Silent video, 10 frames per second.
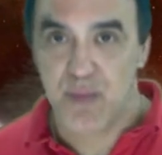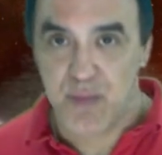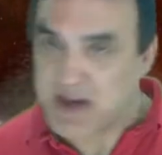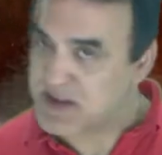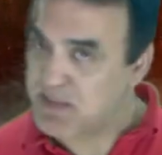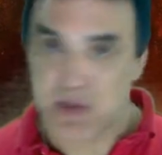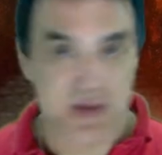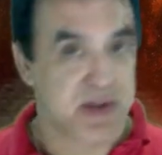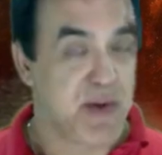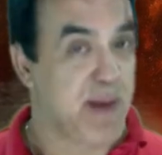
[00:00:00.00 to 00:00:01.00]
as opposed
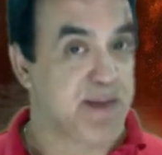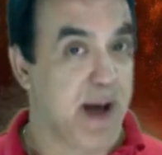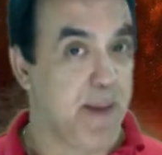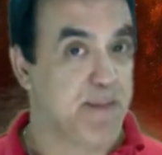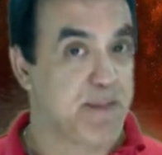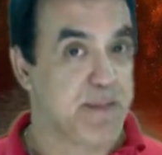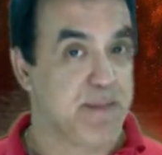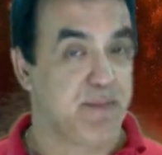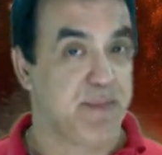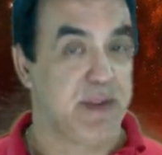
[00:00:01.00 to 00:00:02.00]
to 2 thumbs up,
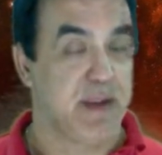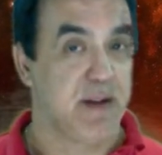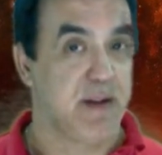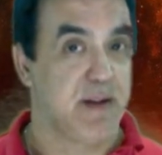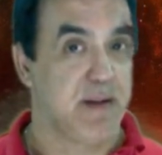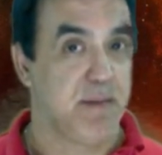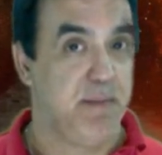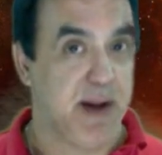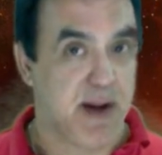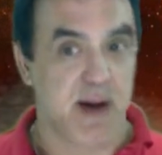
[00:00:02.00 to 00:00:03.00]

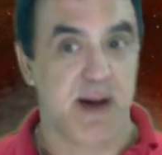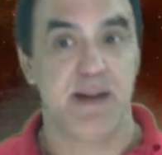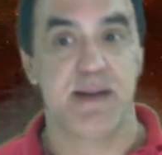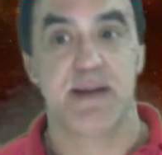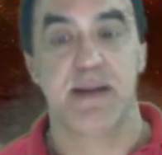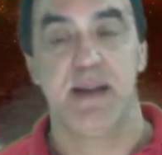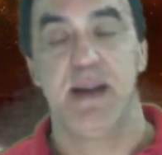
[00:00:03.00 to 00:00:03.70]
because